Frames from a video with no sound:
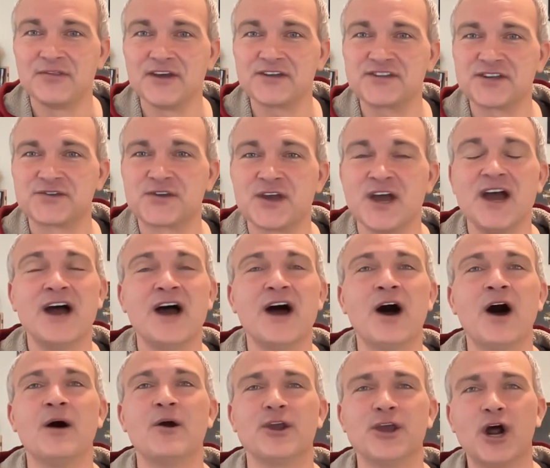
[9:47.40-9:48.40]
this is,
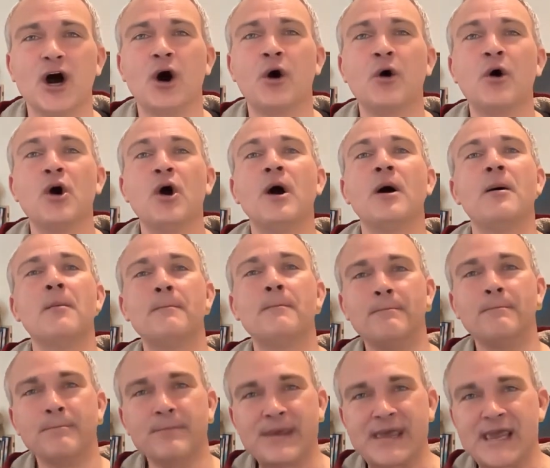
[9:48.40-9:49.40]
you know,
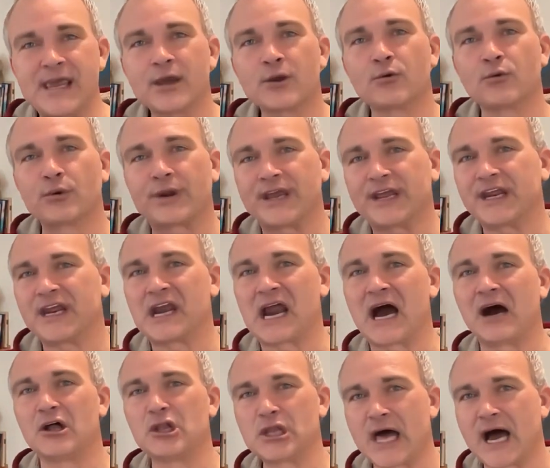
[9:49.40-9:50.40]
me and reading
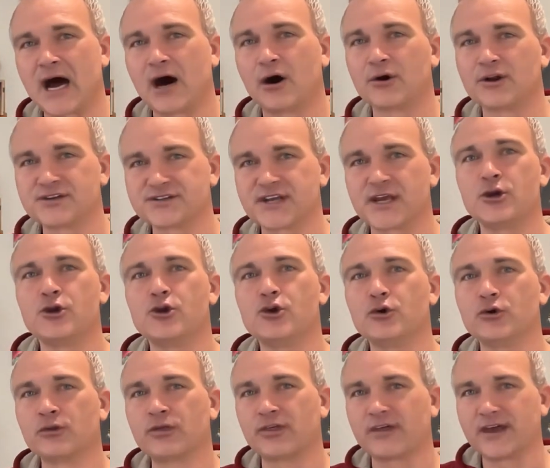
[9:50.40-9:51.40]
out loud is a
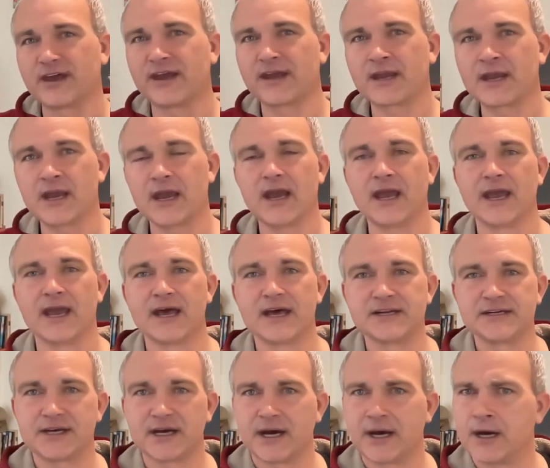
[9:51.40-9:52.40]
new thing.
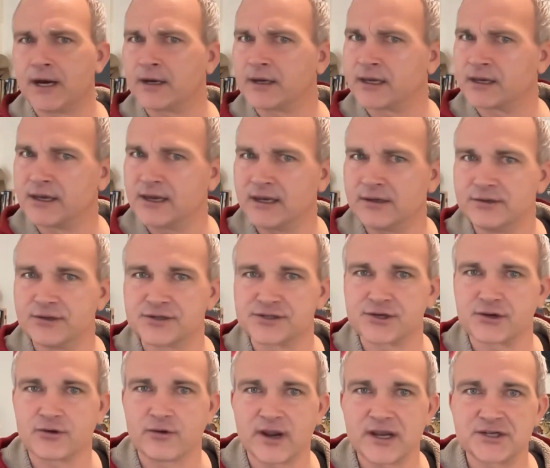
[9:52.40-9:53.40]
And uh goodness
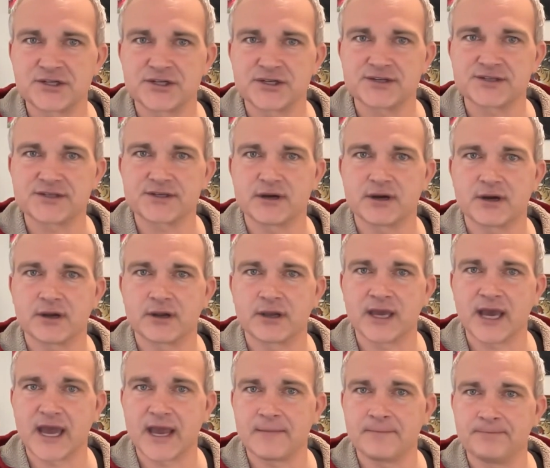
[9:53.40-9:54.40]
gracious.
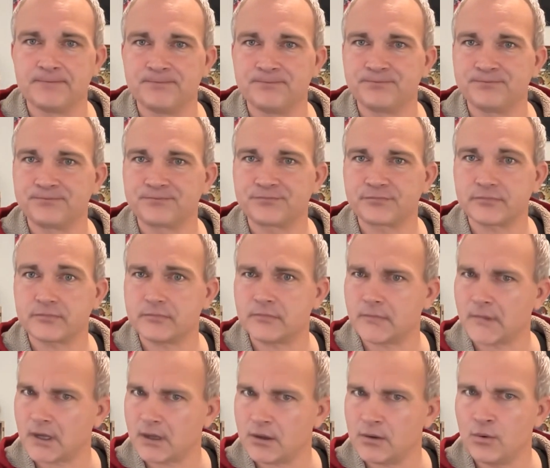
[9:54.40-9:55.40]
Okay.
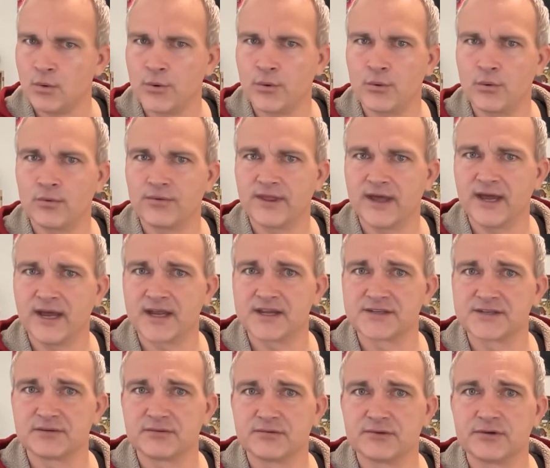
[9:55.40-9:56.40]
Whew, that
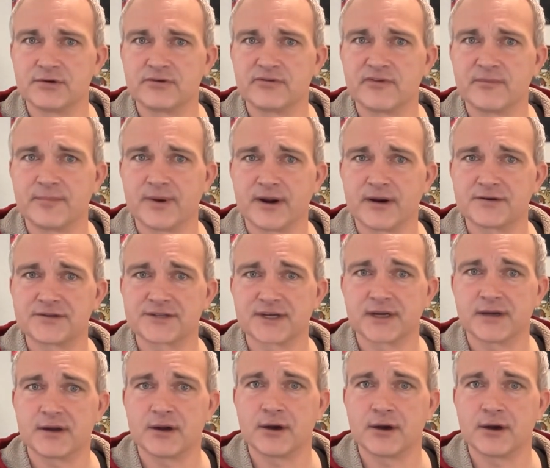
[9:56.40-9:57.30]
is a little embarrassing.